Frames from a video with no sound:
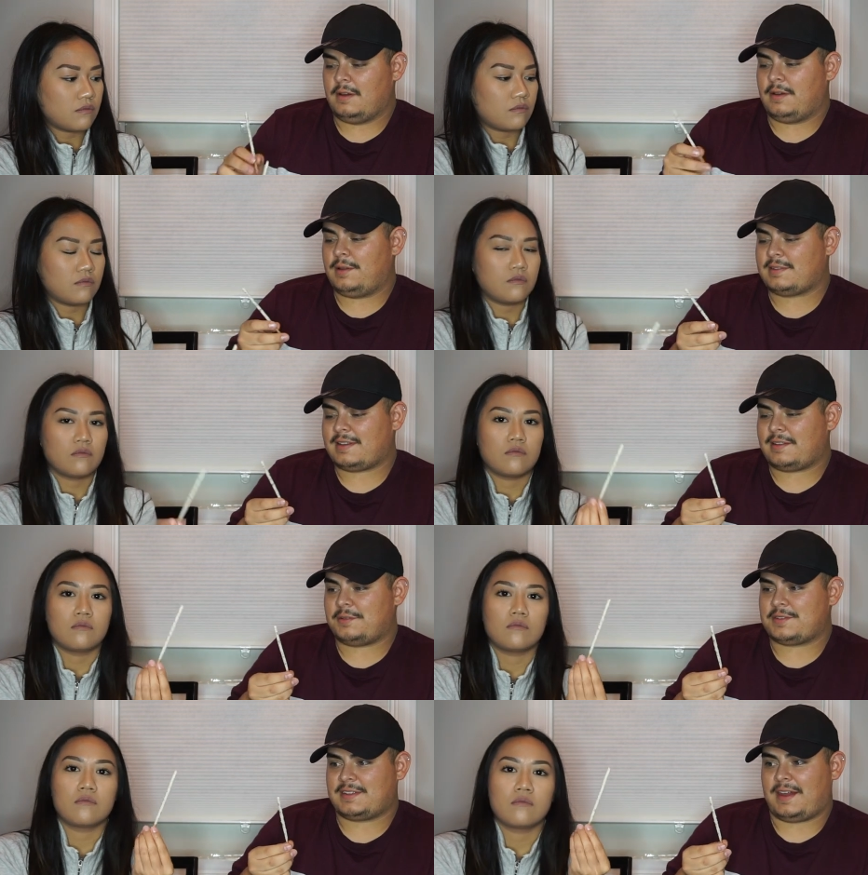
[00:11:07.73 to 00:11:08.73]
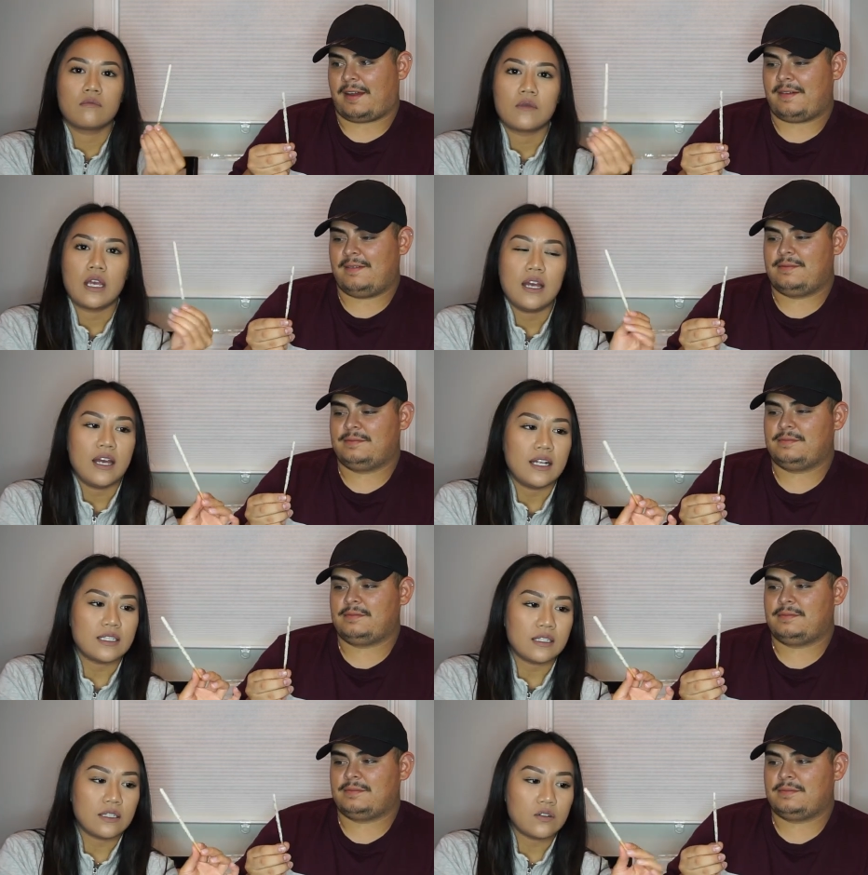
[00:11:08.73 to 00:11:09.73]
Speaker 1: It looks like a little stick.
Speaker 2: It's
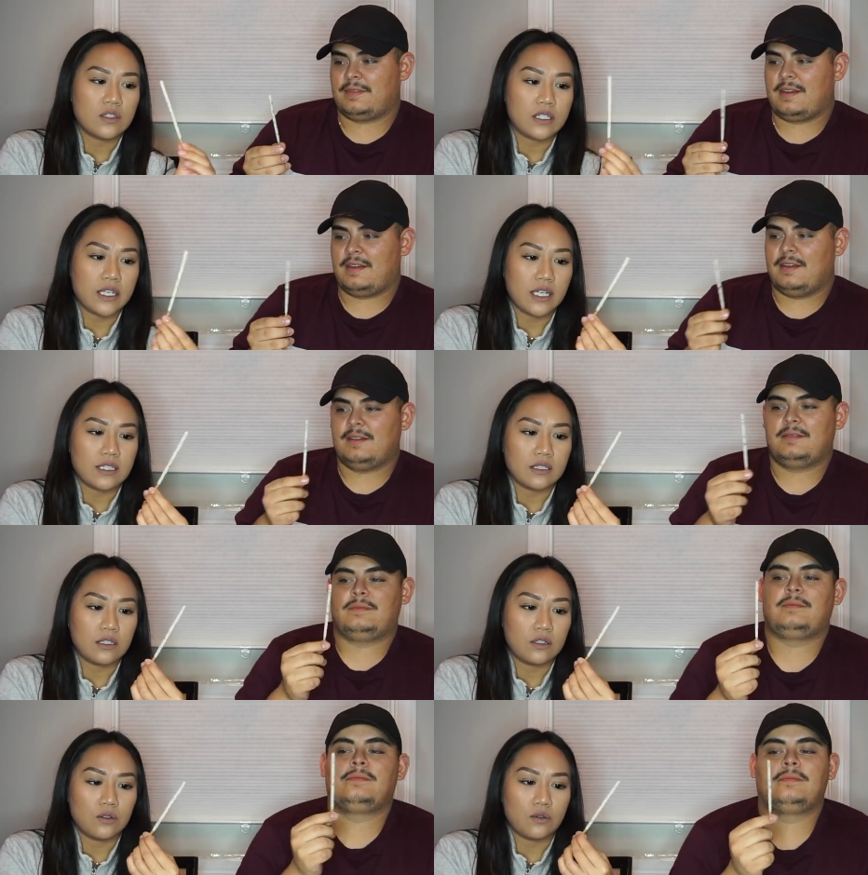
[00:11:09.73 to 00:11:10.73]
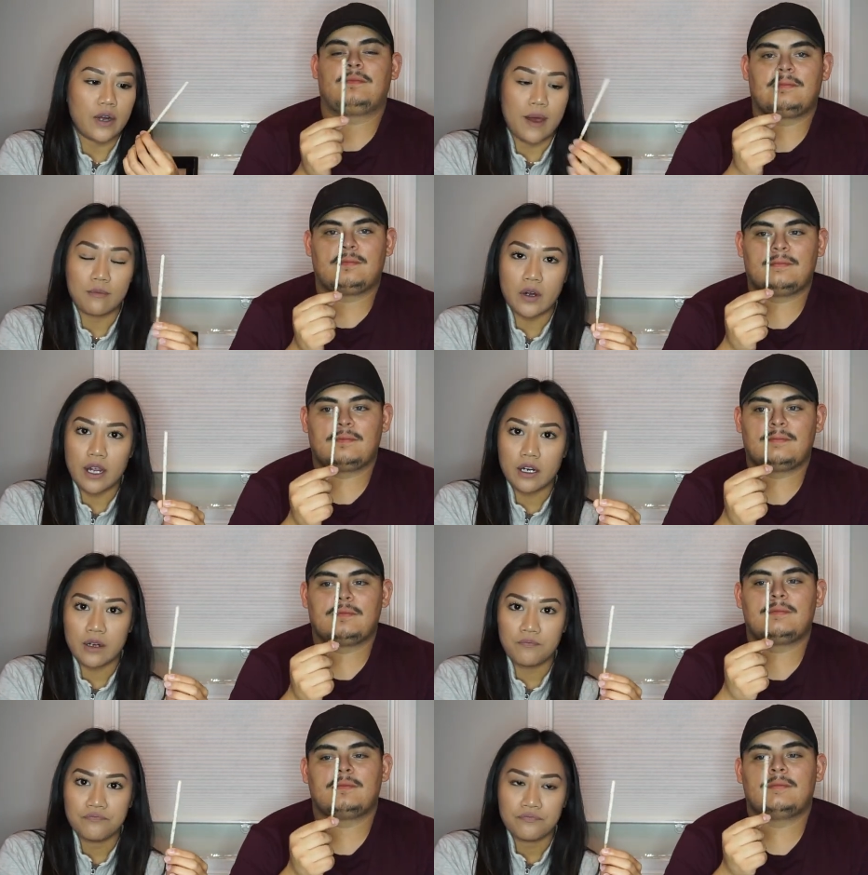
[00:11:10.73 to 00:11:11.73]
a little stick. It's a little graham
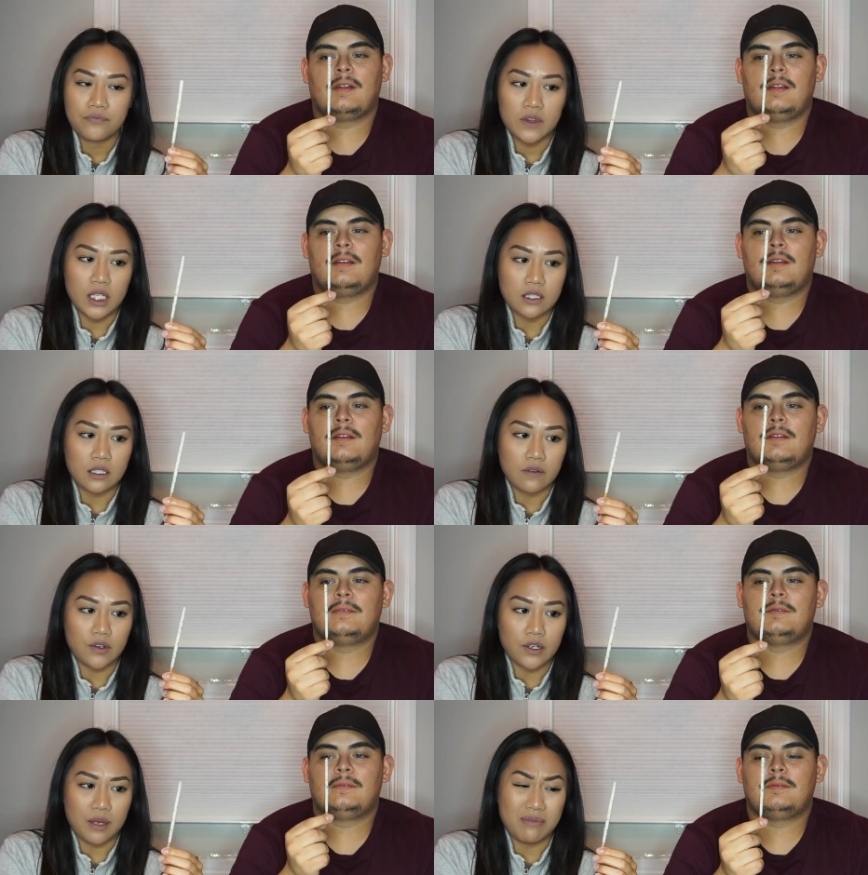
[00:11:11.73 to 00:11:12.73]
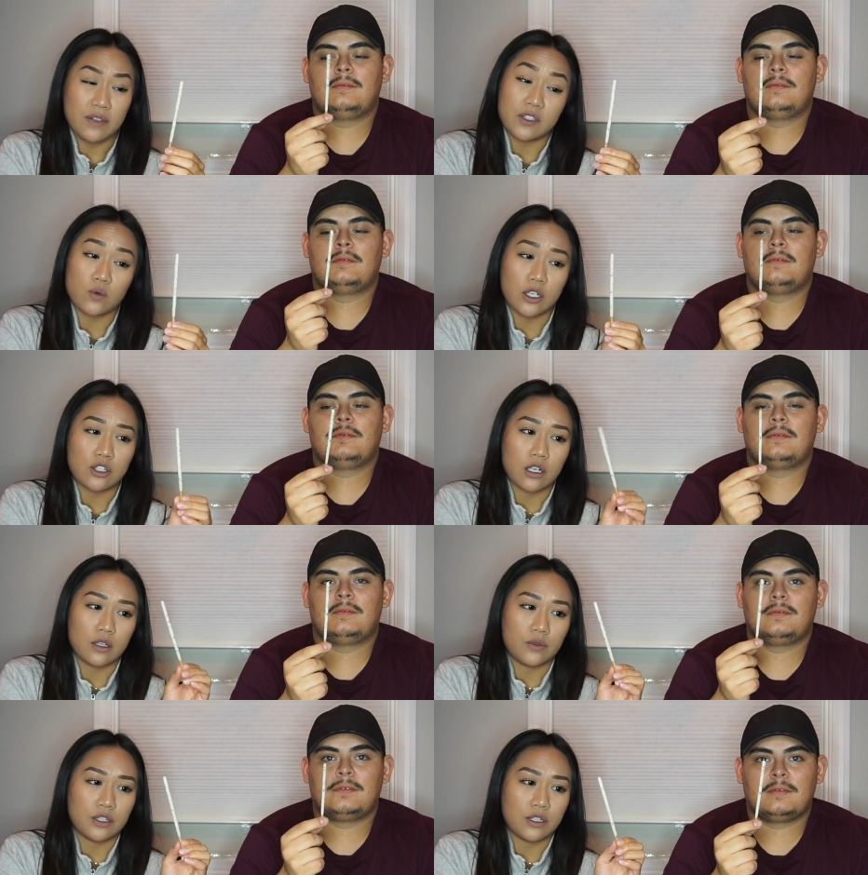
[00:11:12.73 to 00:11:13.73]
cracker that's covered, I believe it's white
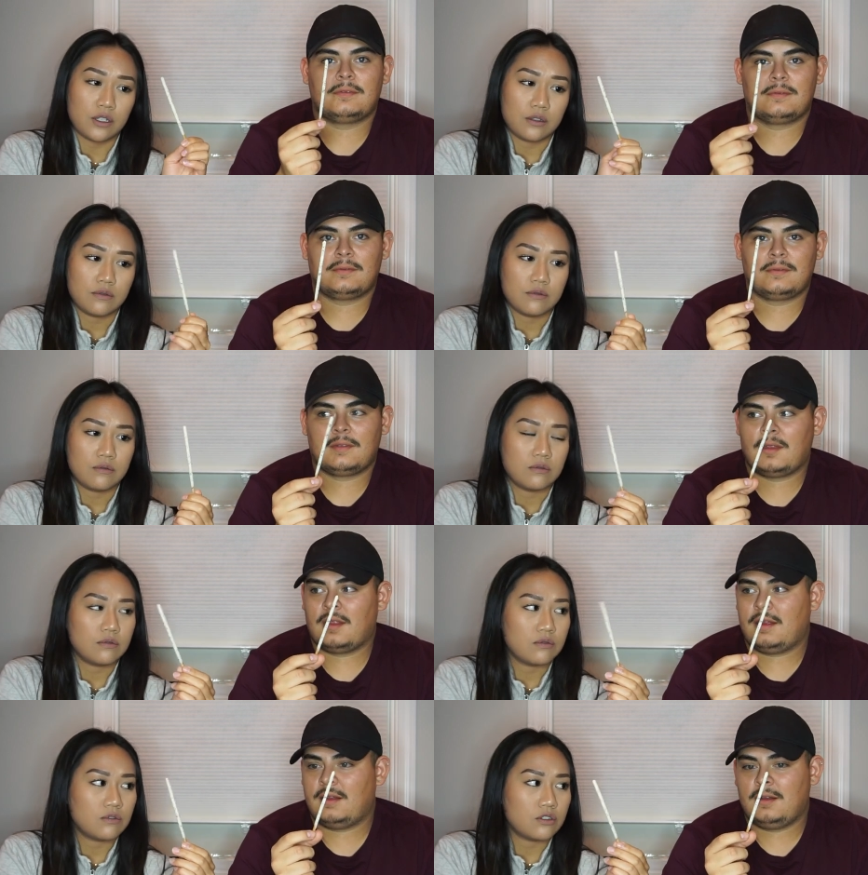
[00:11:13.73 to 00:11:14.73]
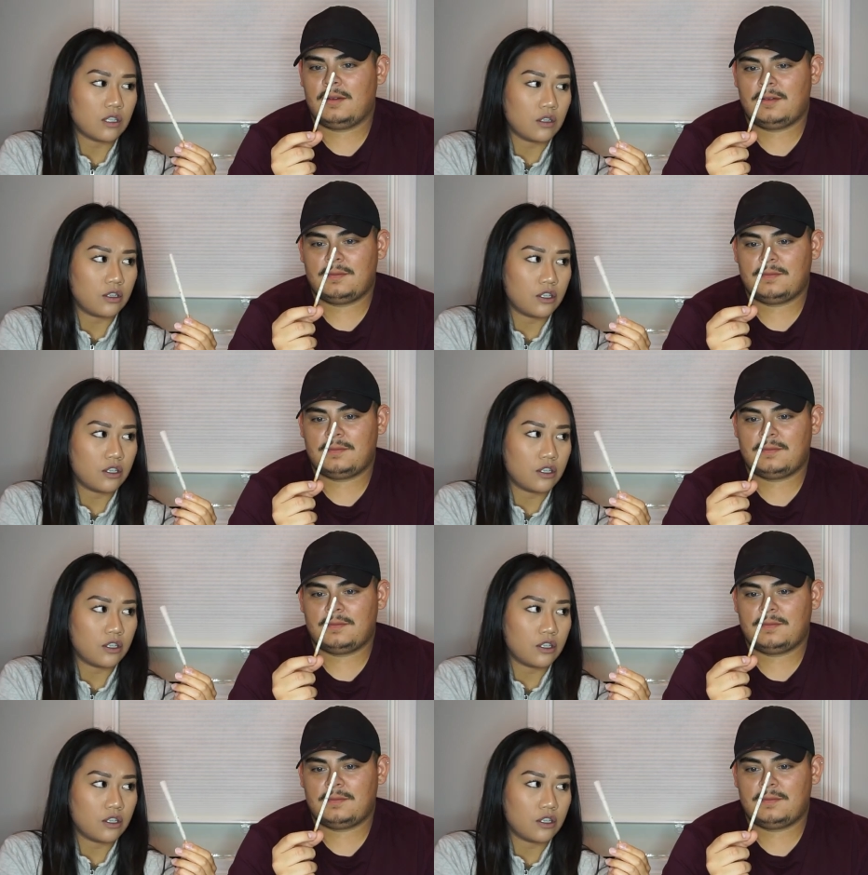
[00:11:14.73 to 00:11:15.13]
chocolate with the chocolate